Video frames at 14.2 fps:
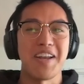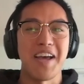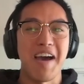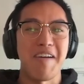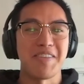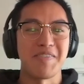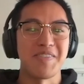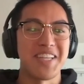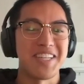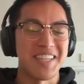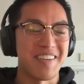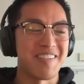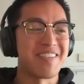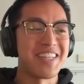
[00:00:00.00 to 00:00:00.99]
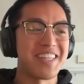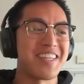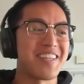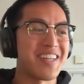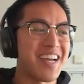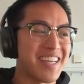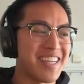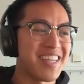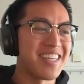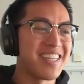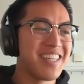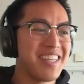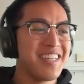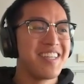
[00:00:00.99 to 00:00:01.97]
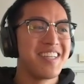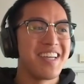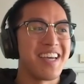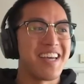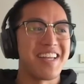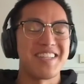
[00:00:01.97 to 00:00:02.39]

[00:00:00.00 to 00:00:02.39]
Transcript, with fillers: to have someone that's like really good at Git, and right.